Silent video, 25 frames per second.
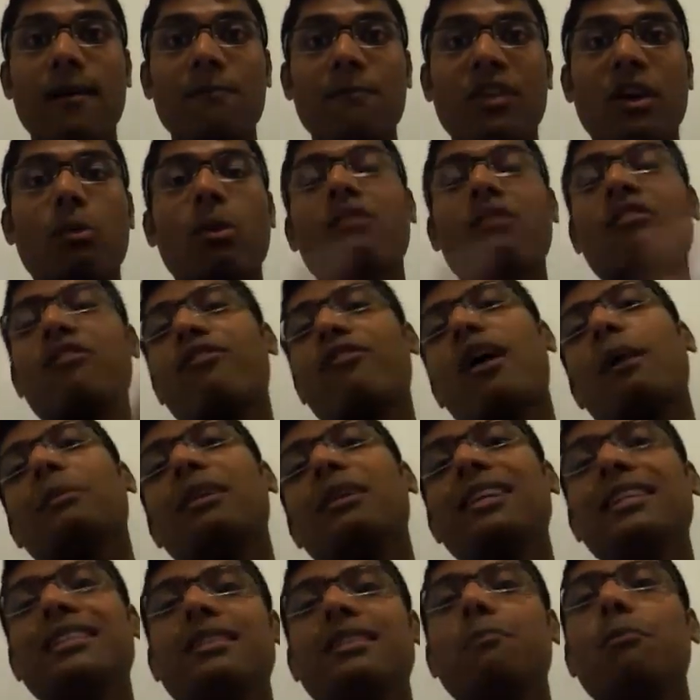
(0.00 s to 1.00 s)
However,
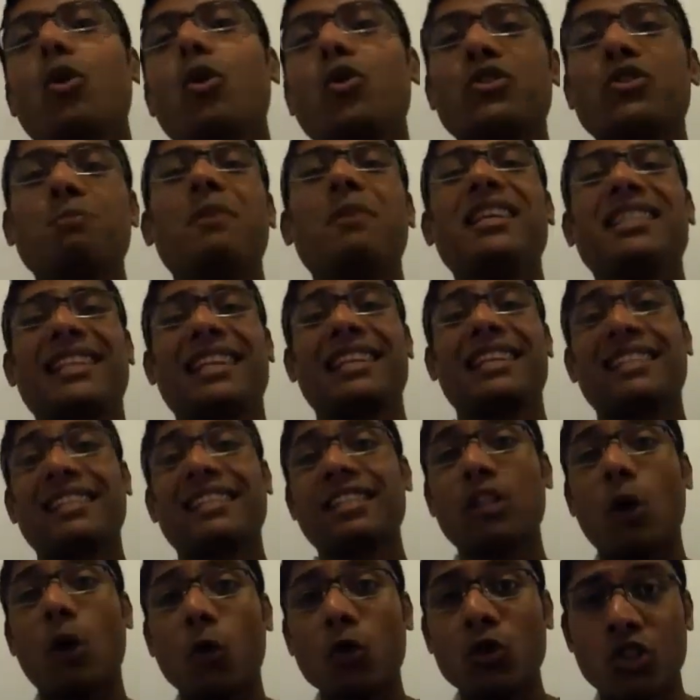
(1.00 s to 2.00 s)
family is the most basic
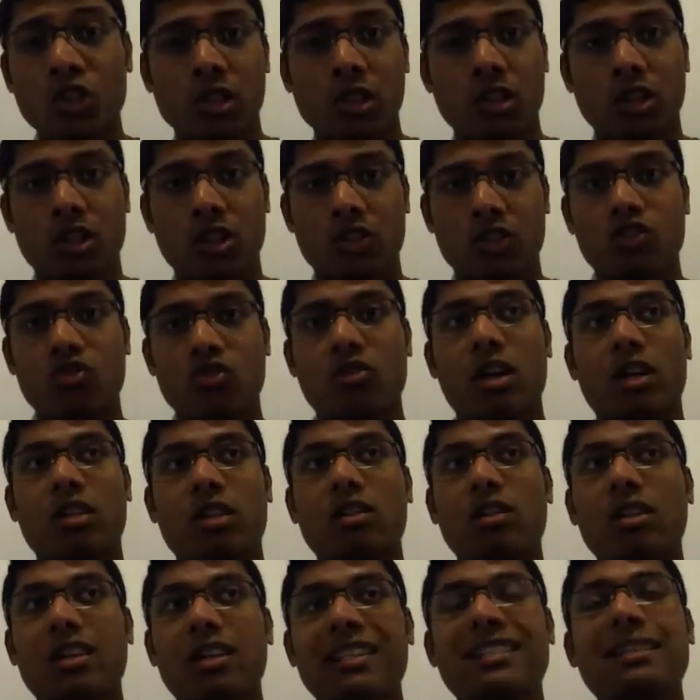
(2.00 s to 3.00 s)
social construct.
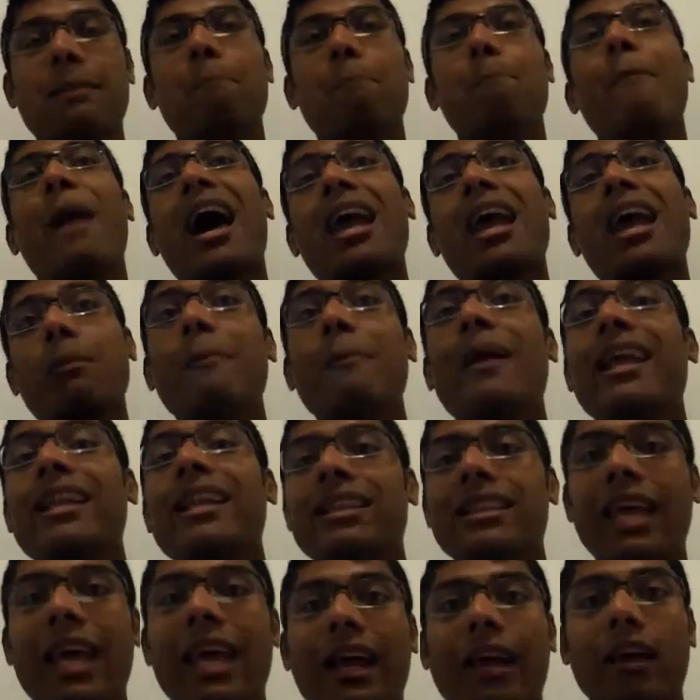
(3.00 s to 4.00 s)
It's a man-made
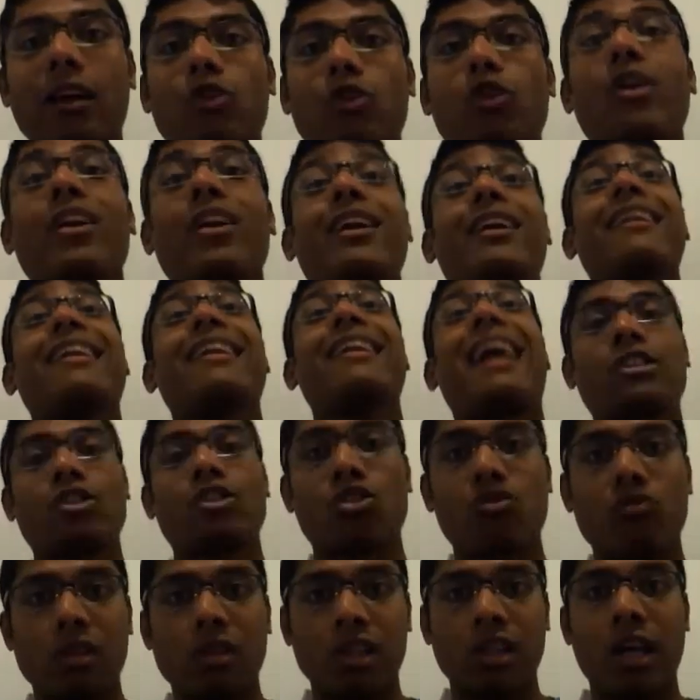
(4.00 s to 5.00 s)
thing, not a
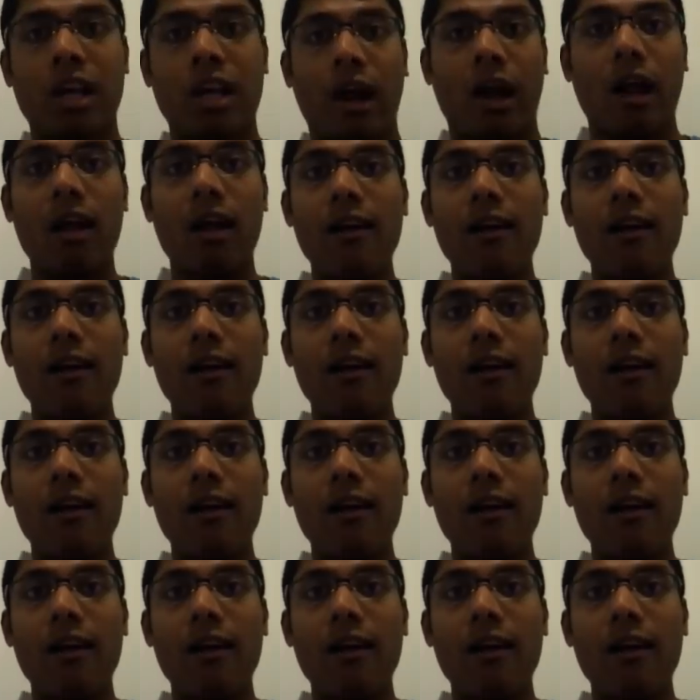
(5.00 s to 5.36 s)
natural thing.